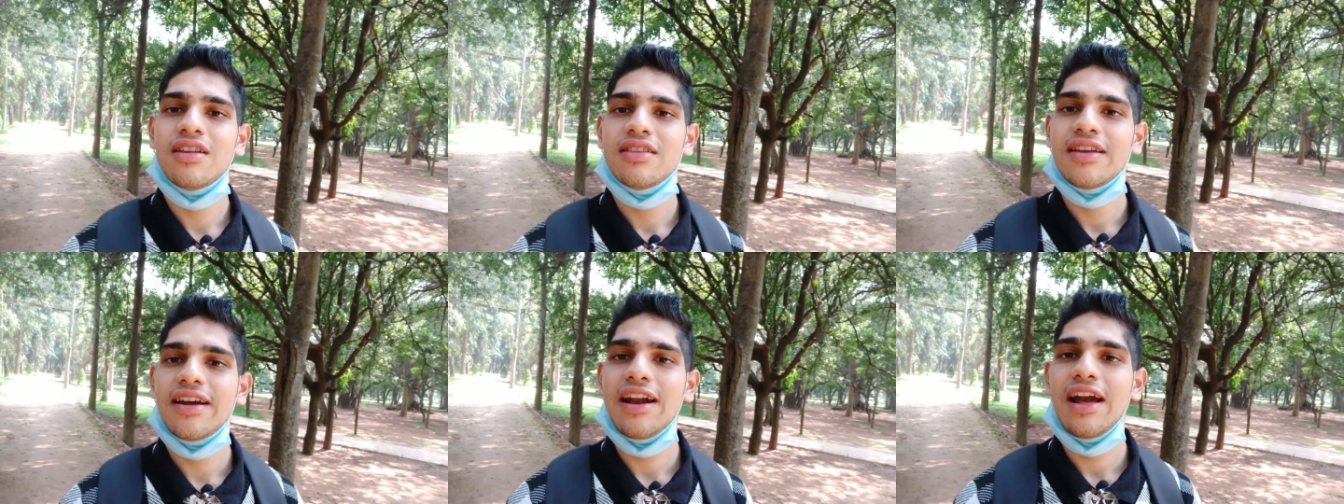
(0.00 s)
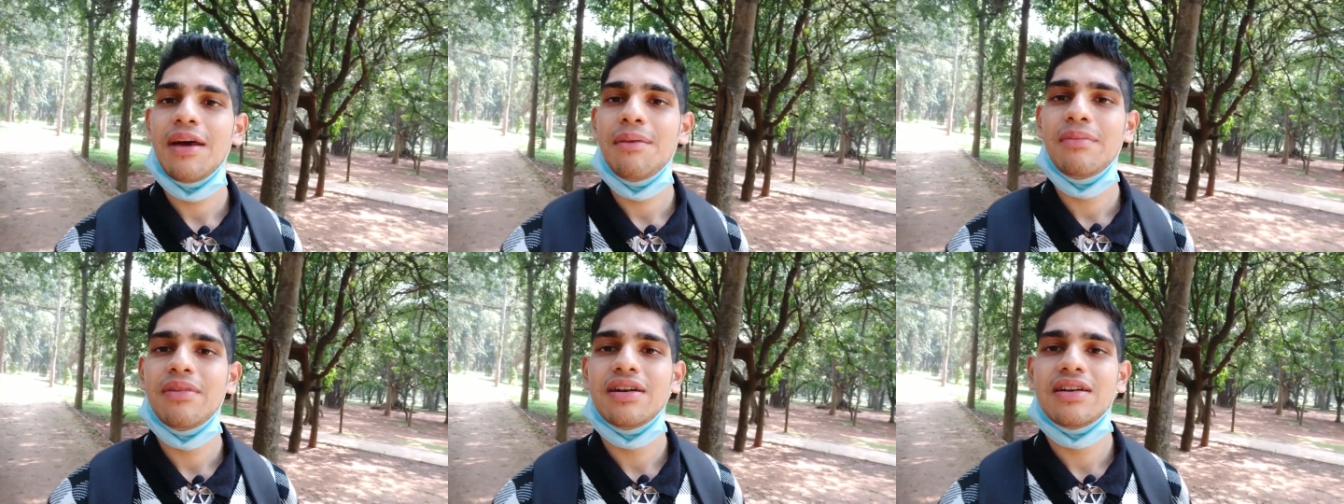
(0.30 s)
that
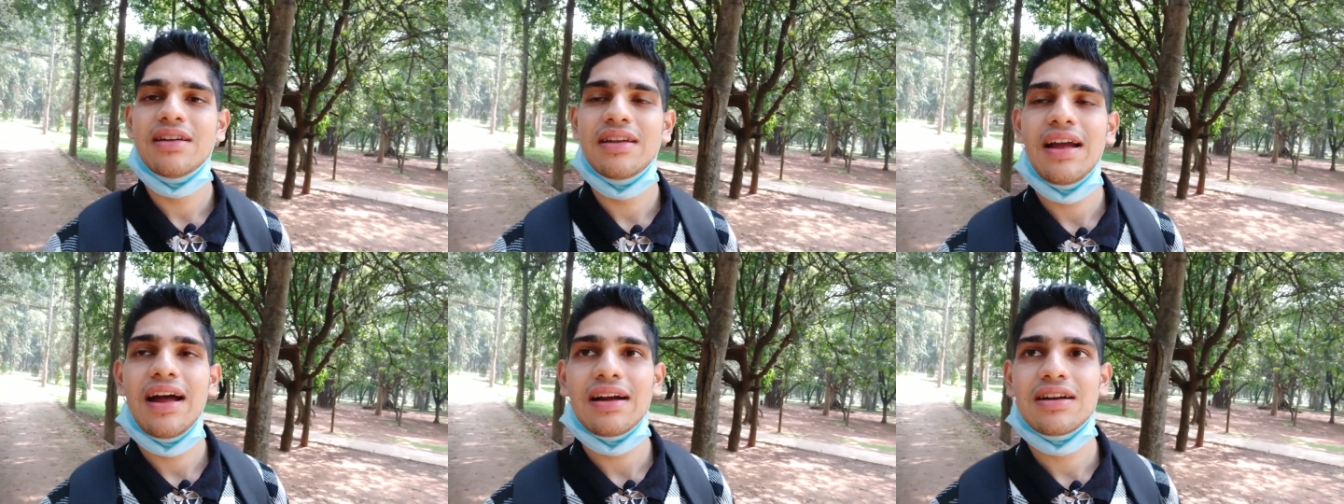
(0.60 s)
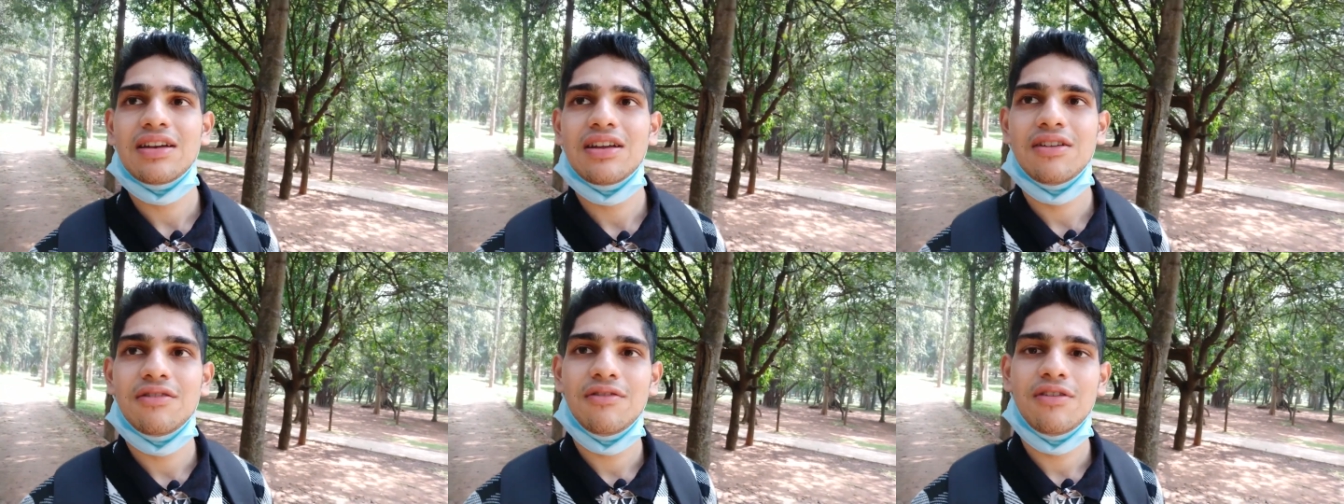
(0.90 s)
I'm
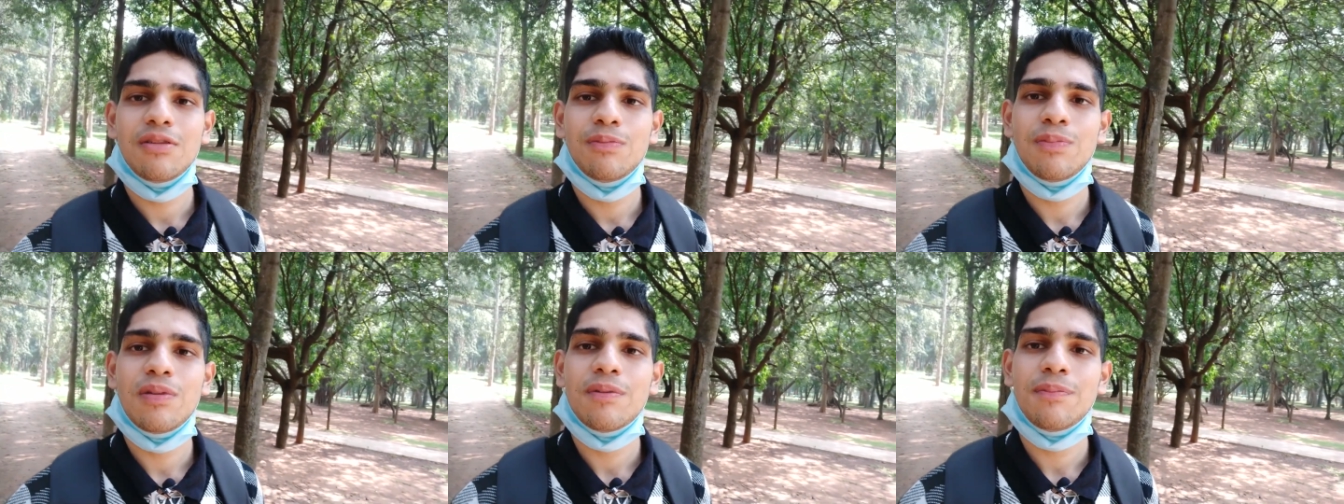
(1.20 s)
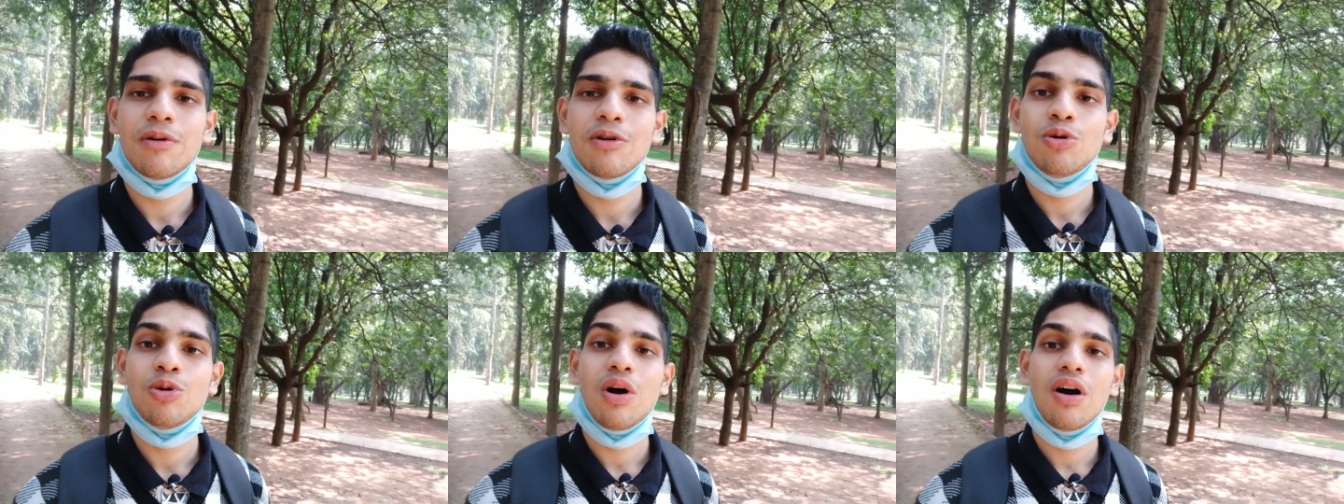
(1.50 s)
interacting with
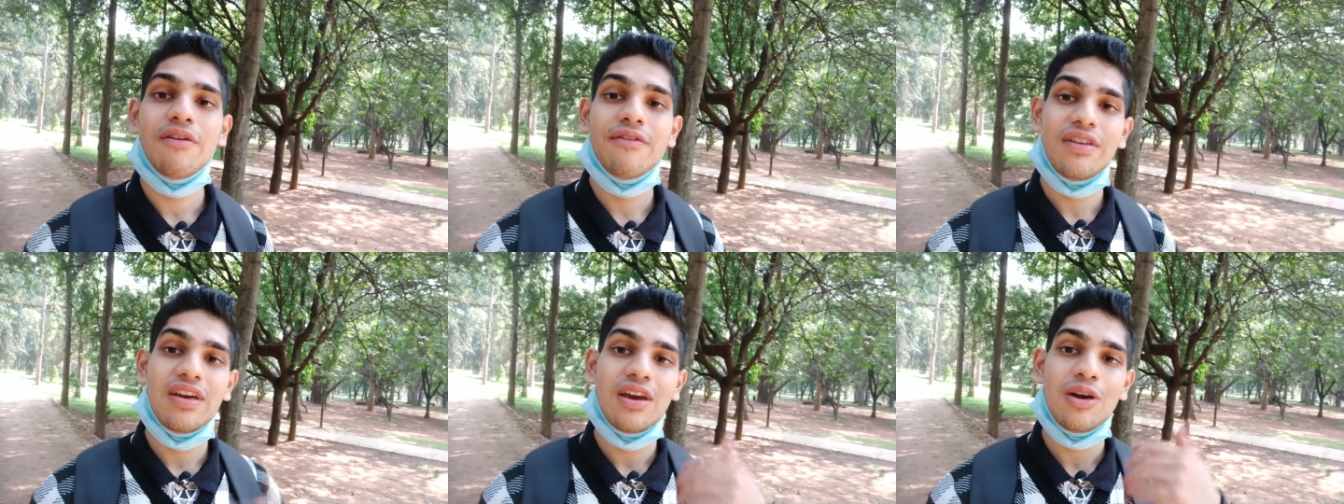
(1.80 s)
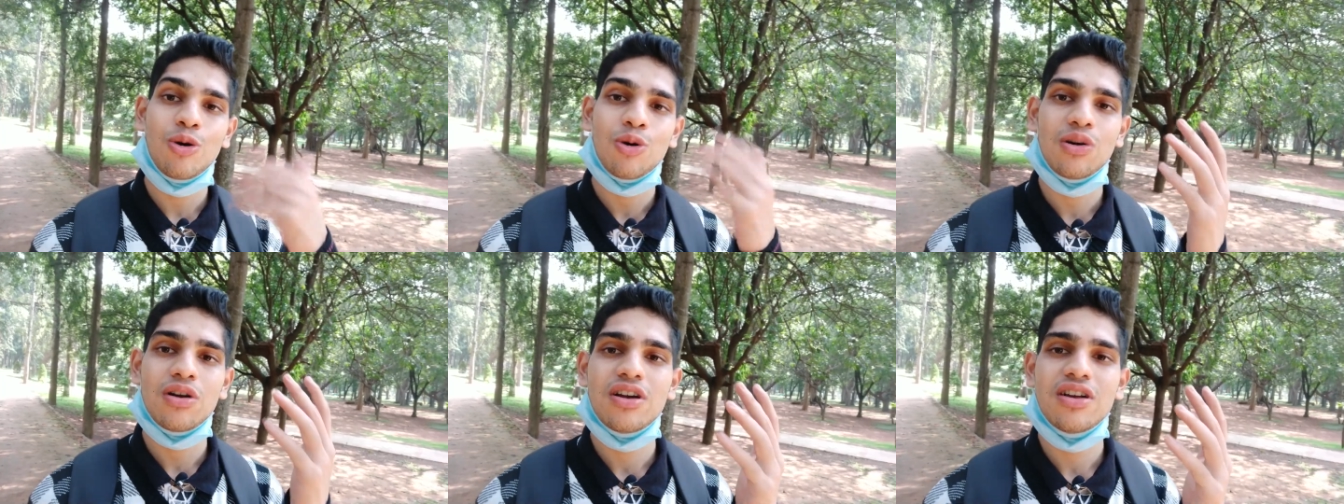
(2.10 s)
people who are way
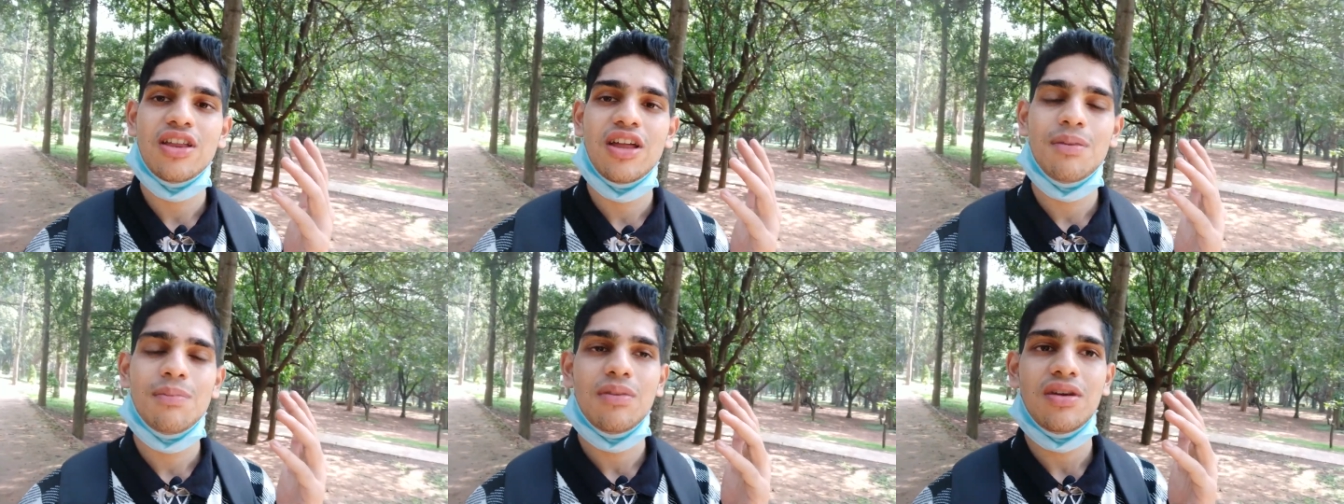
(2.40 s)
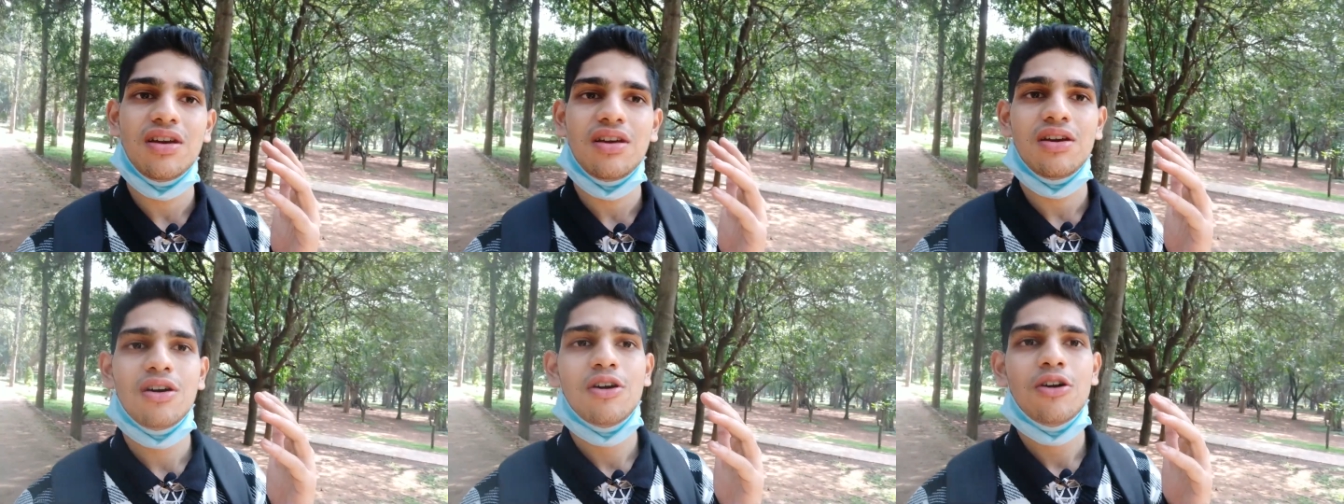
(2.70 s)
older than
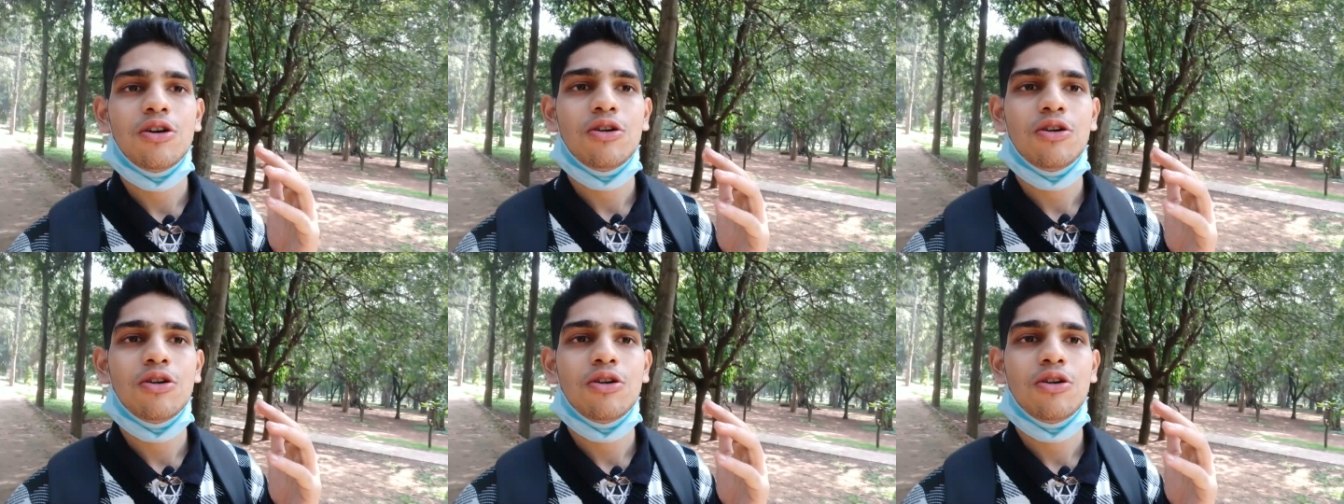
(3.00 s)
me,